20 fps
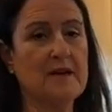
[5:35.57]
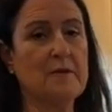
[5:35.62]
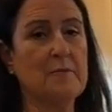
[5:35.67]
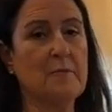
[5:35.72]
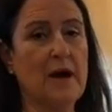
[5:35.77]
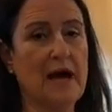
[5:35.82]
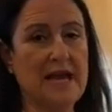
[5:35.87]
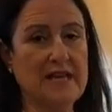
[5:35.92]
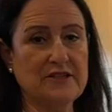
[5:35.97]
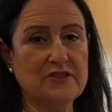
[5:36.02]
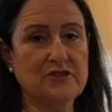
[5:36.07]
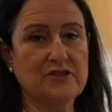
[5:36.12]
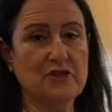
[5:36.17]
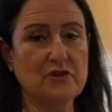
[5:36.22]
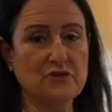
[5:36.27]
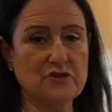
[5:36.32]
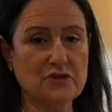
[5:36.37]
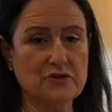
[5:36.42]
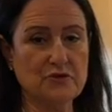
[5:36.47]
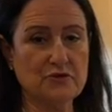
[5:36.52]
My
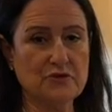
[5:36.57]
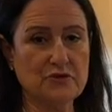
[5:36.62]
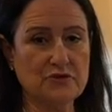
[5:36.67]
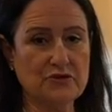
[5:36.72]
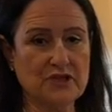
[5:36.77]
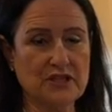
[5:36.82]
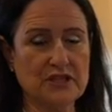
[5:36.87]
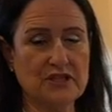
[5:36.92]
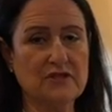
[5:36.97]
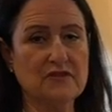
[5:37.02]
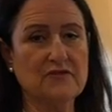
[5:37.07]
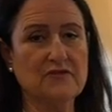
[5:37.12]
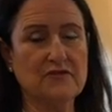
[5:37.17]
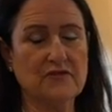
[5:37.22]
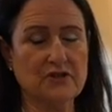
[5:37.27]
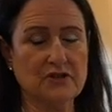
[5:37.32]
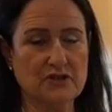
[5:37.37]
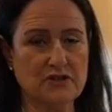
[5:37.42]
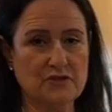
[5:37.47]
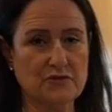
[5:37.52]
Zojirushi
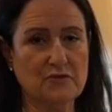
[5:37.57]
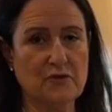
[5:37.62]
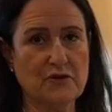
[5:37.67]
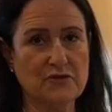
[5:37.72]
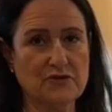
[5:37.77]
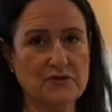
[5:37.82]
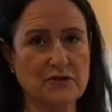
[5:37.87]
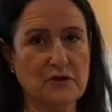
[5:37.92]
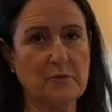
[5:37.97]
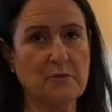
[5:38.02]
Virtuoso